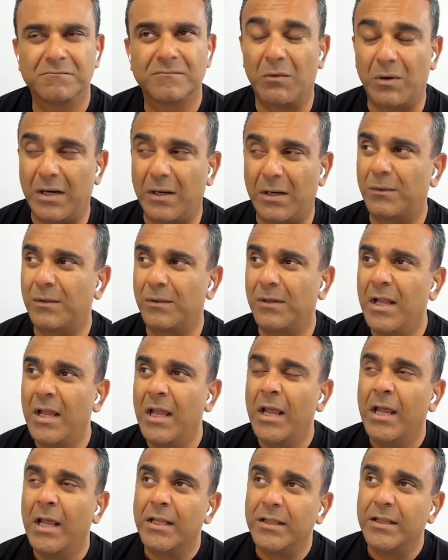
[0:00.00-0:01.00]
Wow.
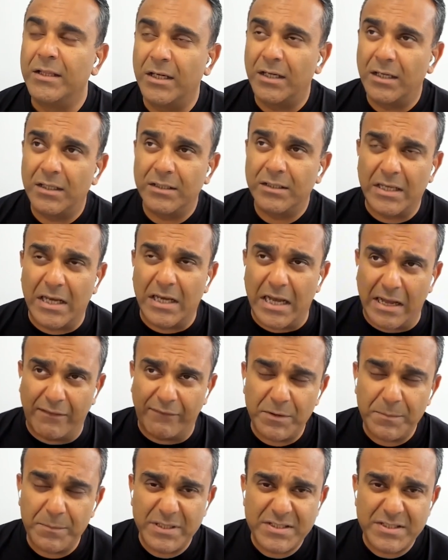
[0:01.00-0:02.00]
The
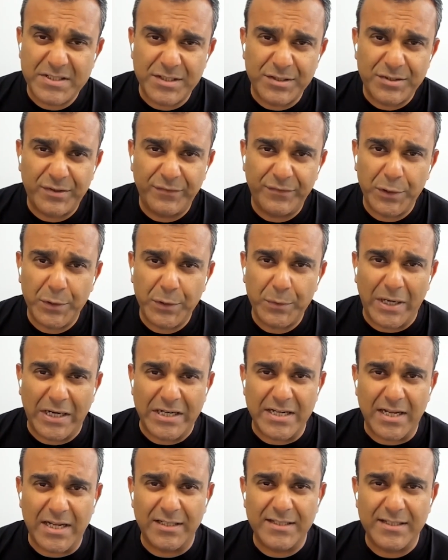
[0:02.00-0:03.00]
Harvard Business Review had
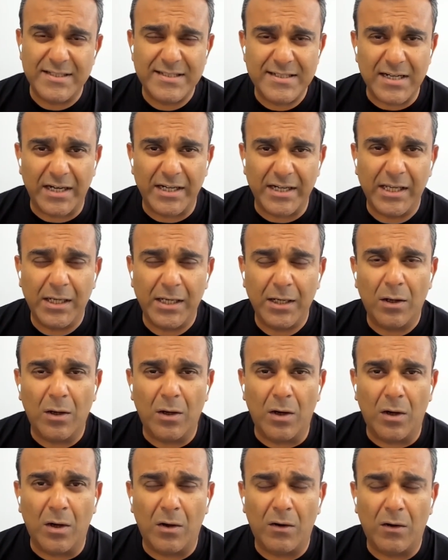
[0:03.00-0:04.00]
done a study
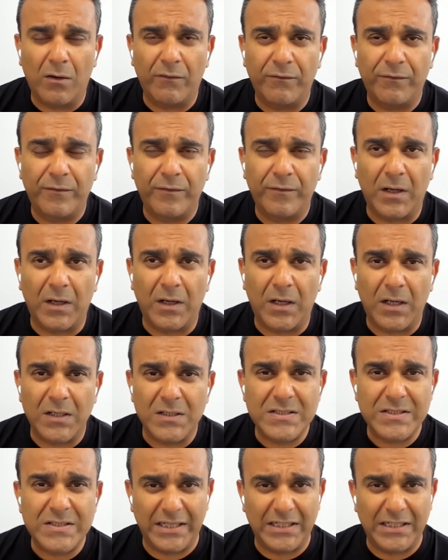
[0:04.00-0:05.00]
of
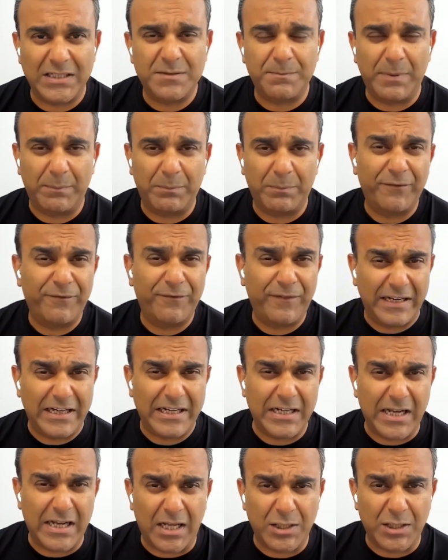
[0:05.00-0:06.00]
salespeople, fairly
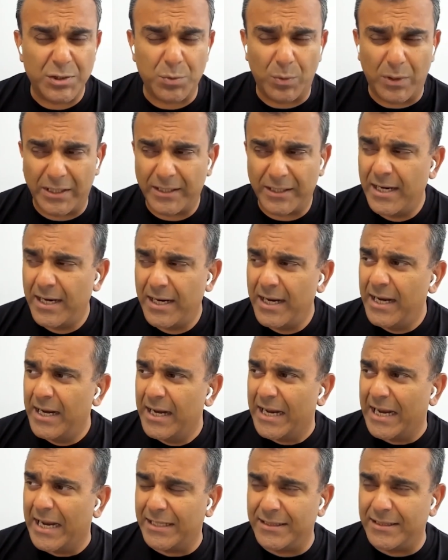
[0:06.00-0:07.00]
large one,
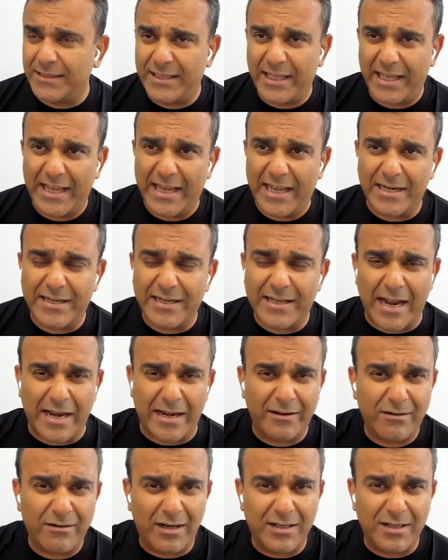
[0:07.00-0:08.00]
and they had
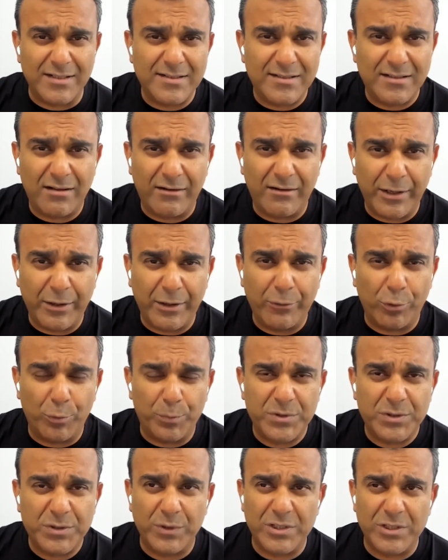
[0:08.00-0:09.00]
categorized three
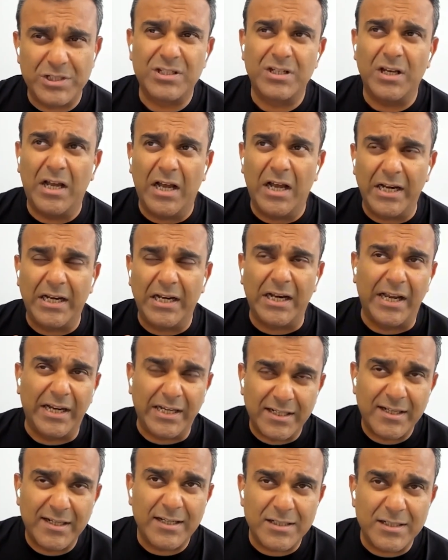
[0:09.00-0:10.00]
groups, which I
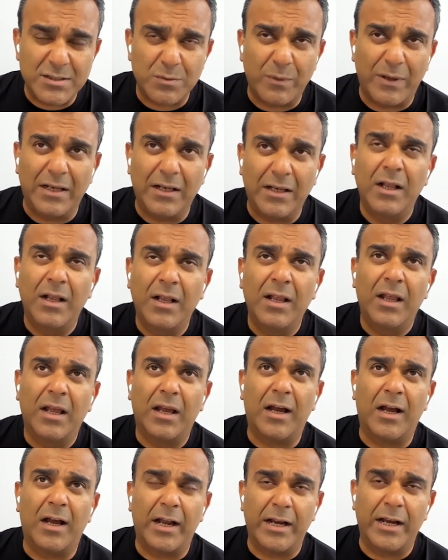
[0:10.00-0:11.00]
liked as well.
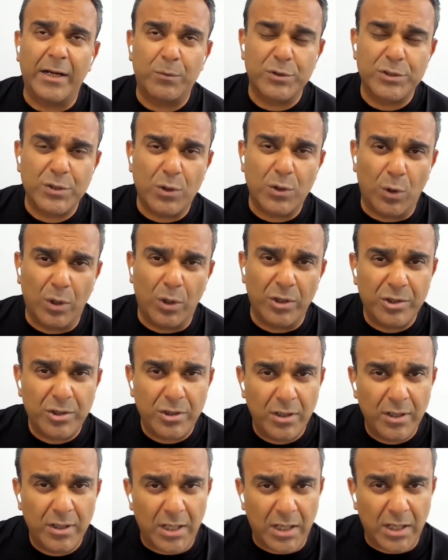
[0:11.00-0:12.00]
It was called
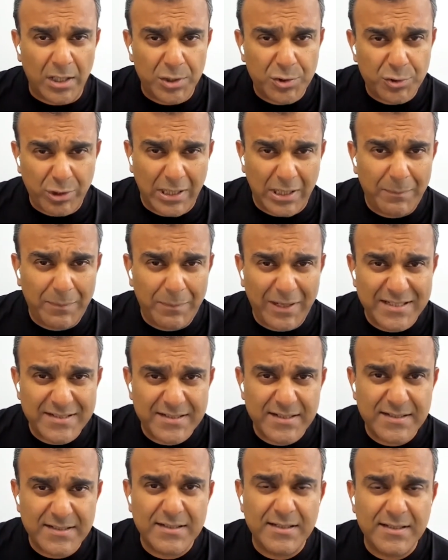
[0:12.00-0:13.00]

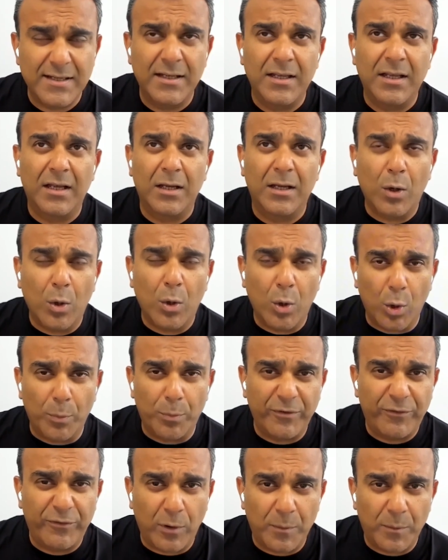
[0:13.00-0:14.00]
trailblazers, core
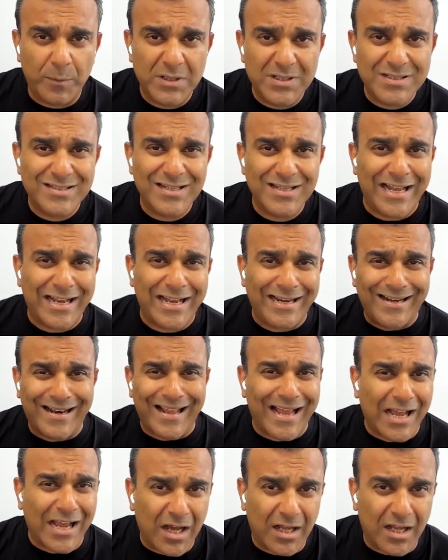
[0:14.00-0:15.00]
performers, and
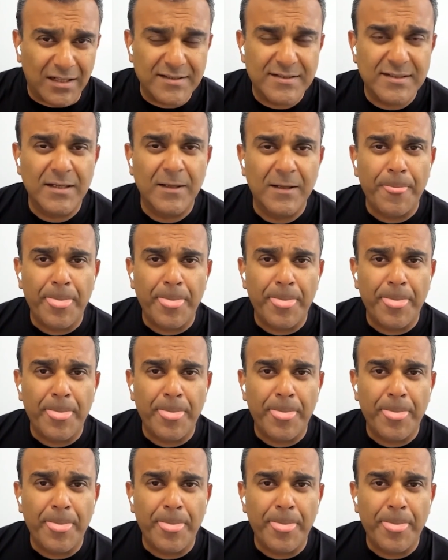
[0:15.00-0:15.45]
laggards.